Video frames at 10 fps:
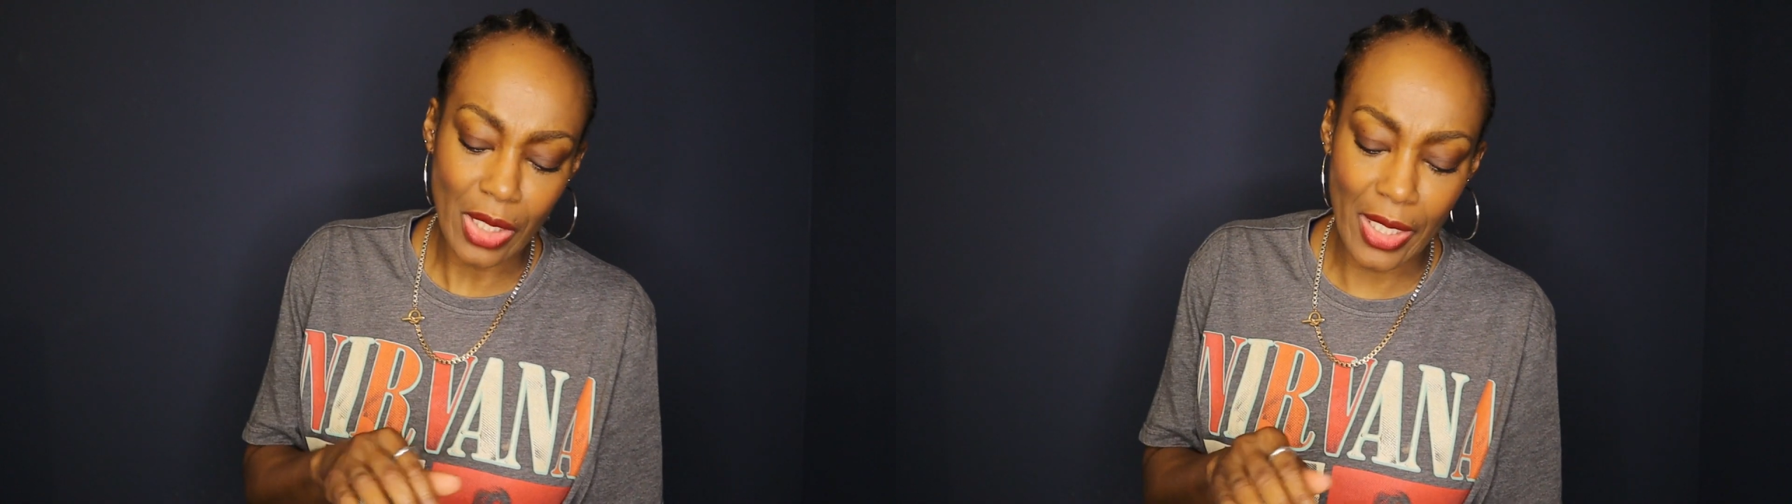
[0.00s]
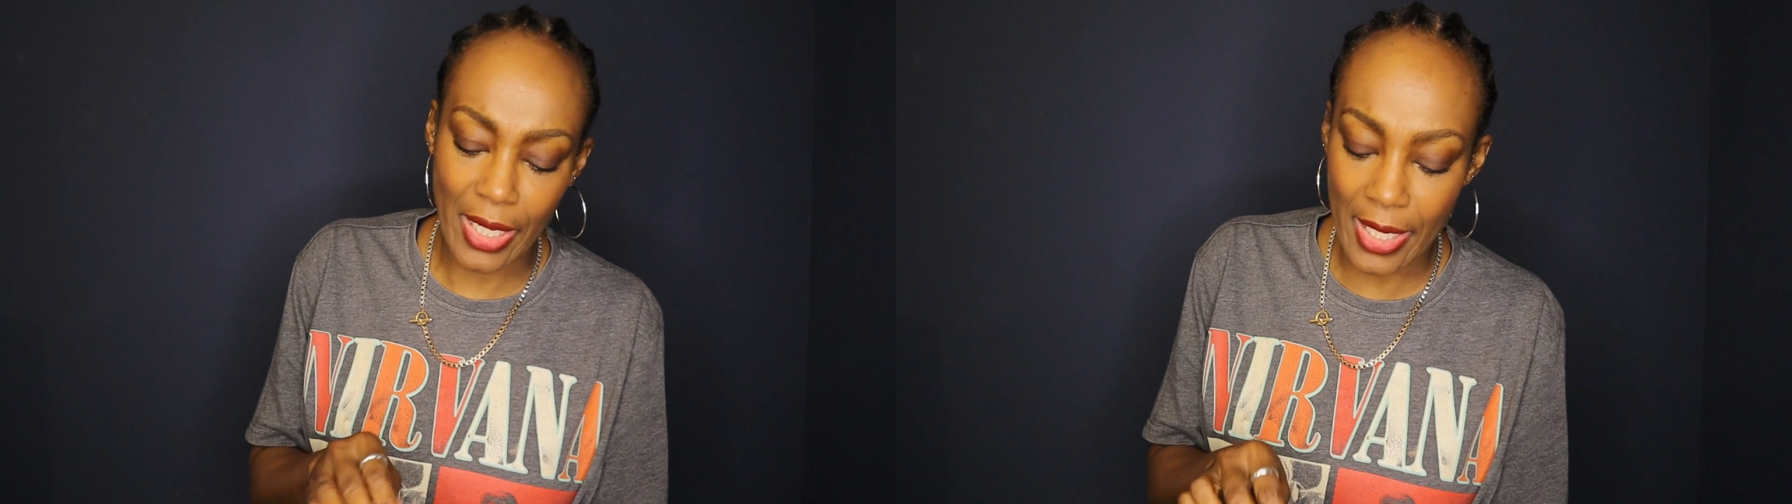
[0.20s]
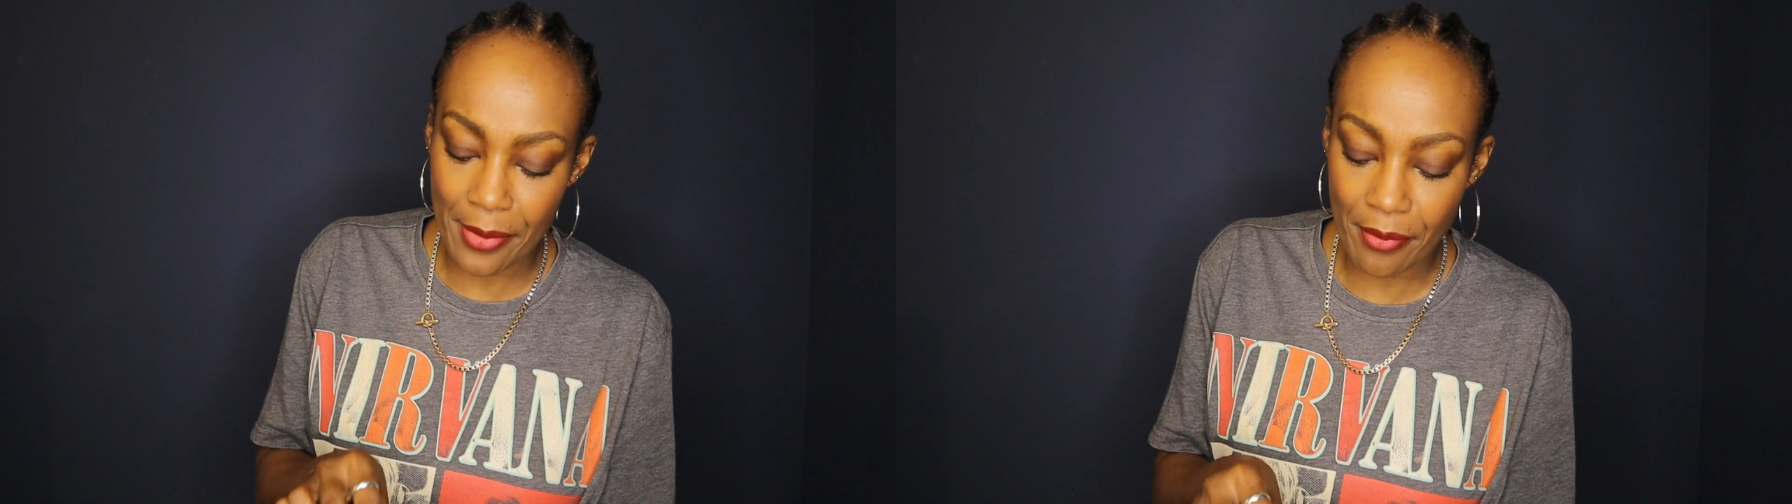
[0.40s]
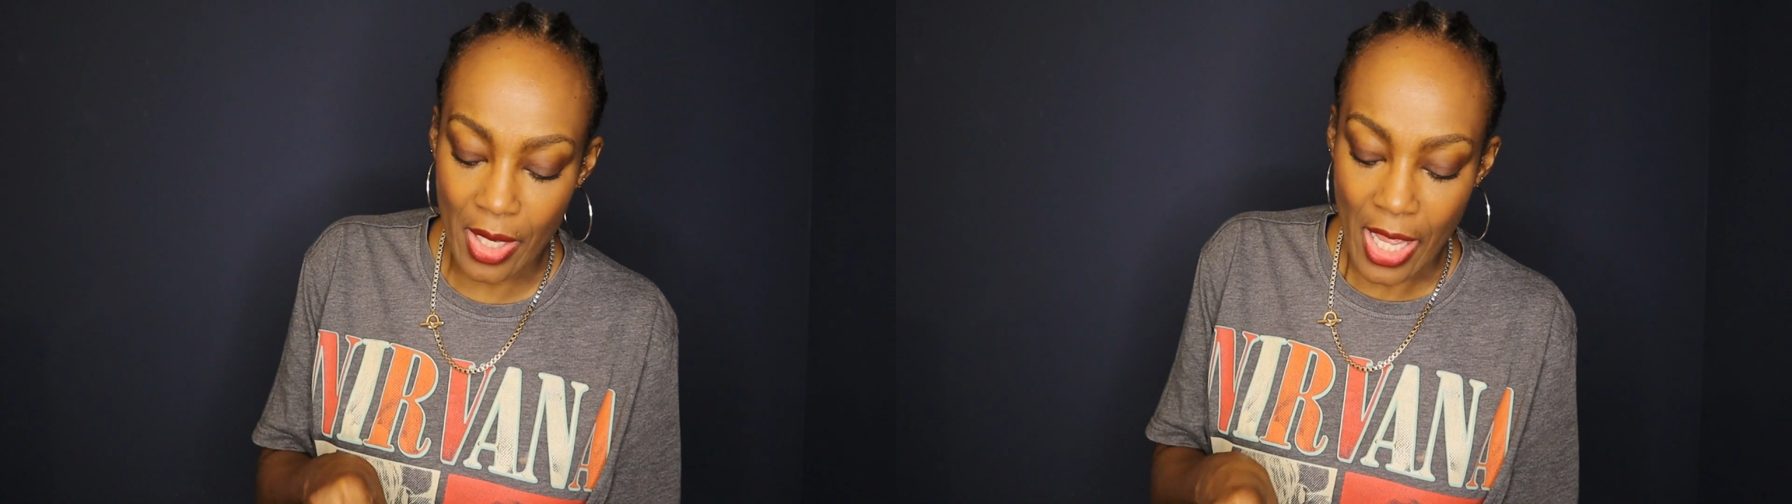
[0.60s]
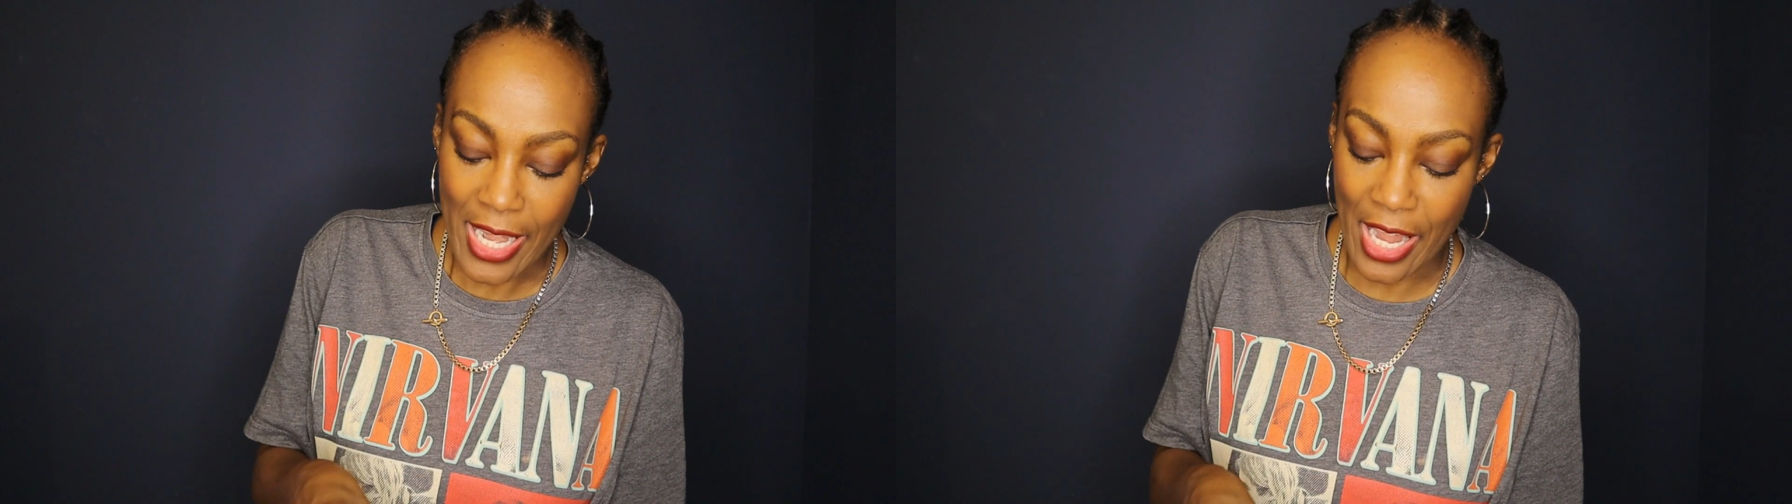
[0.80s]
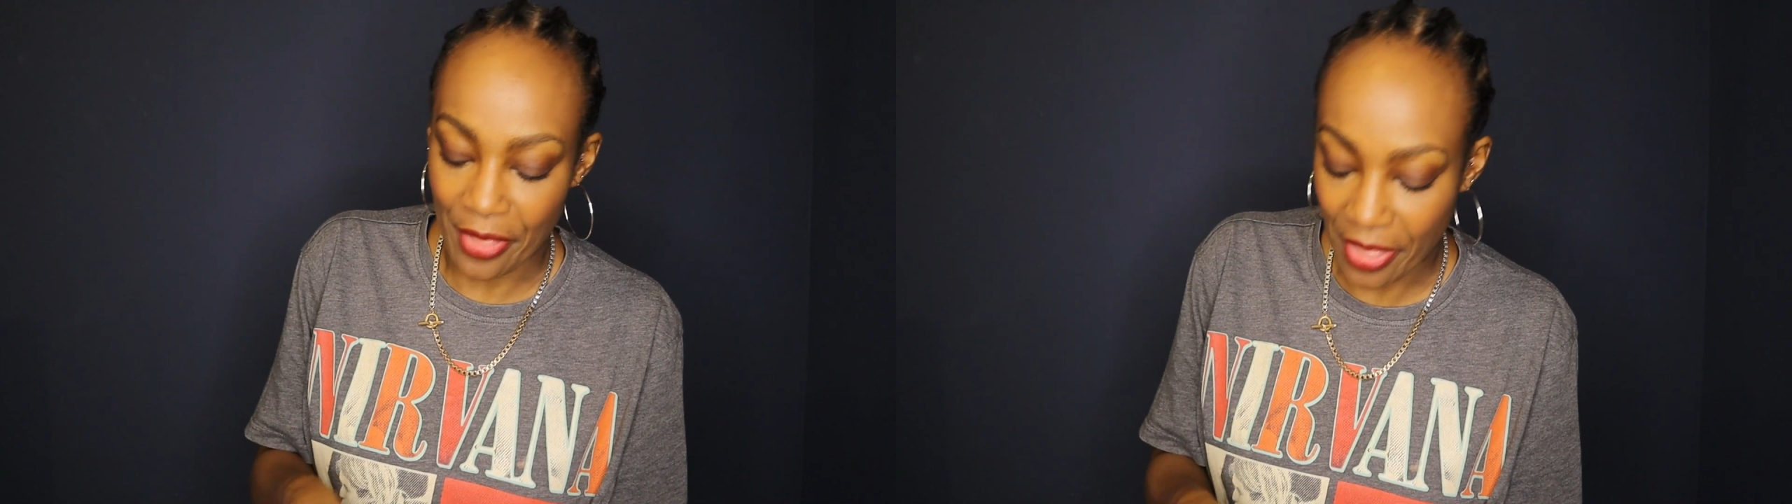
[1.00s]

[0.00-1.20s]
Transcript: Now